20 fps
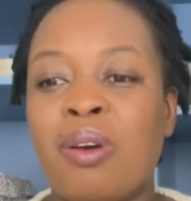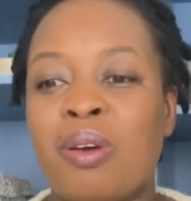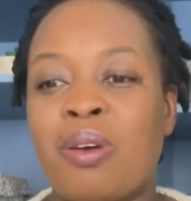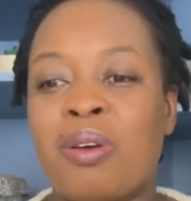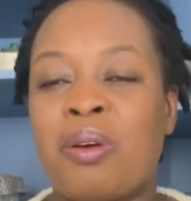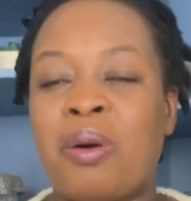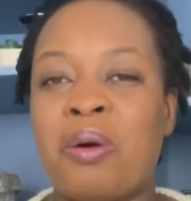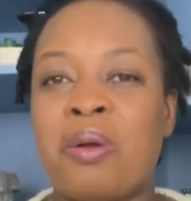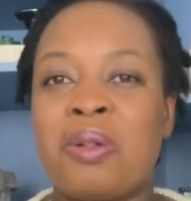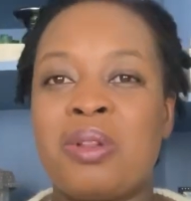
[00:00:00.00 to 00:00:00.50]

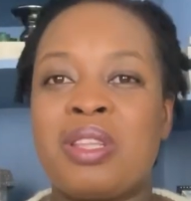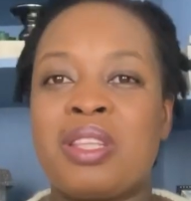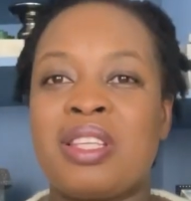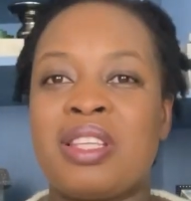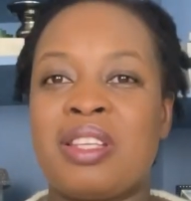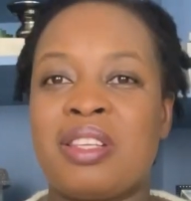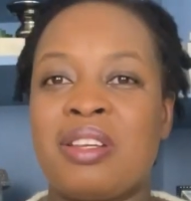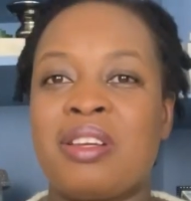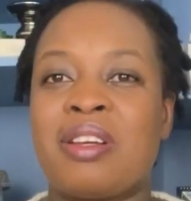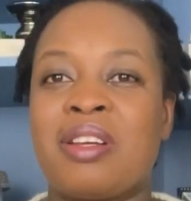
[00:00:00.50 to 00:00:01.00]
call
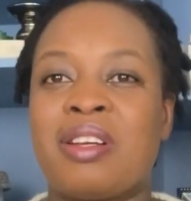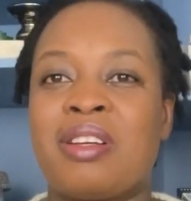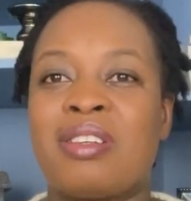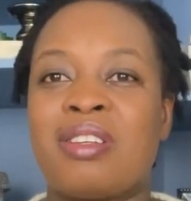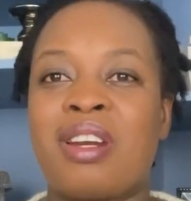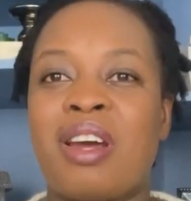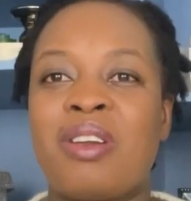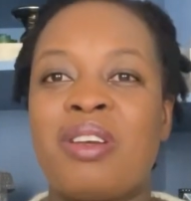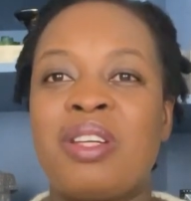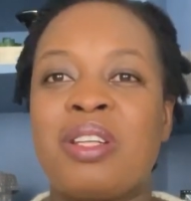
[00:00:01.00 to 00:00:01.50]
the
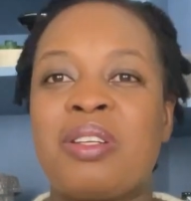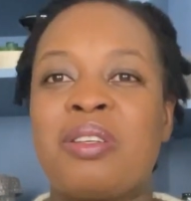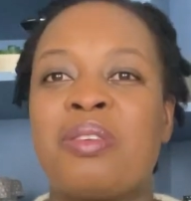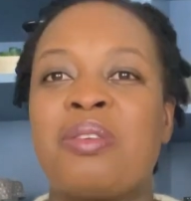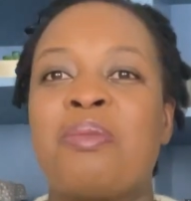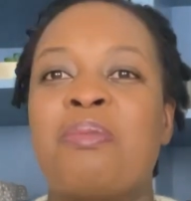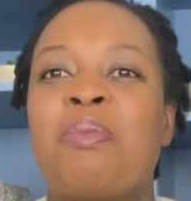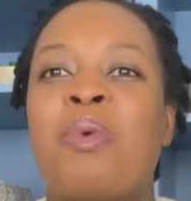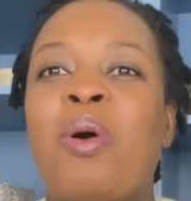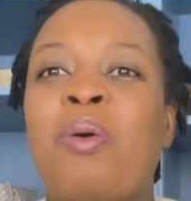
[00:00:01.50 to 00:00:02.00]
crowning
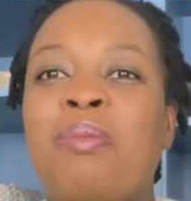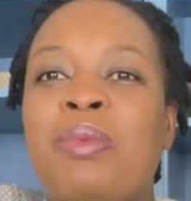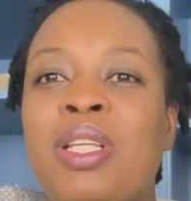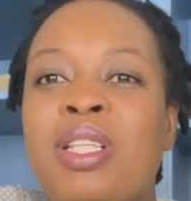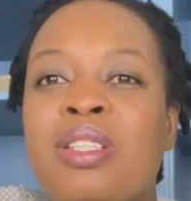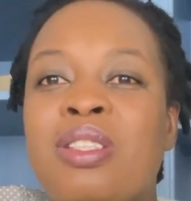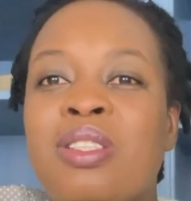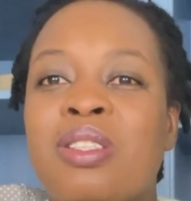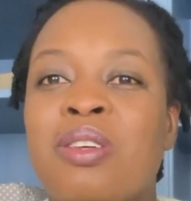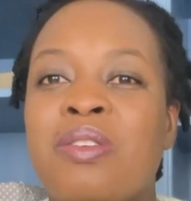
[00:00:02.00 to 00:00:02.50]

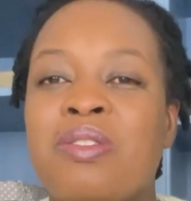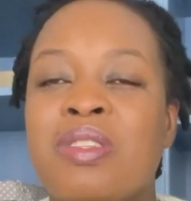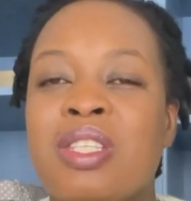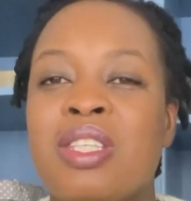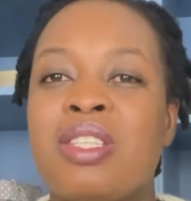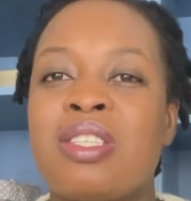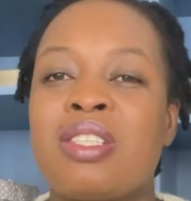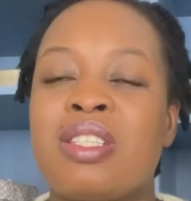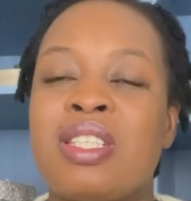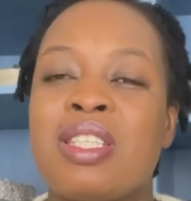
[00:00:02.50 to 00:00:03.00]
moment of
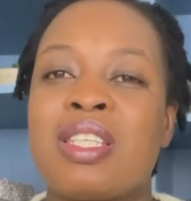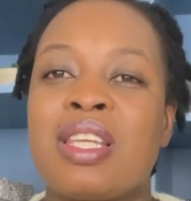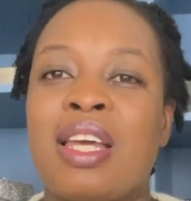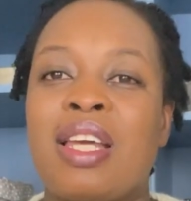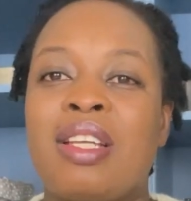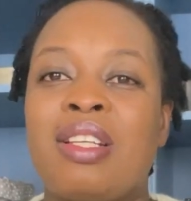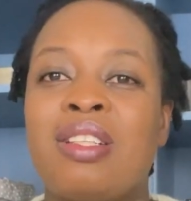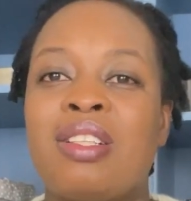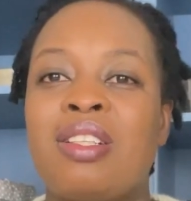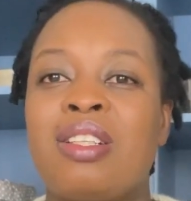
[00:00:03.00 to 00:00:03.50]
this
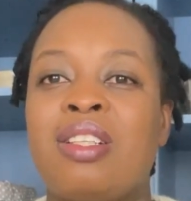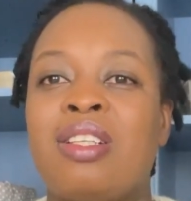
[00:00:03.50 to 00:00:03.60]
design.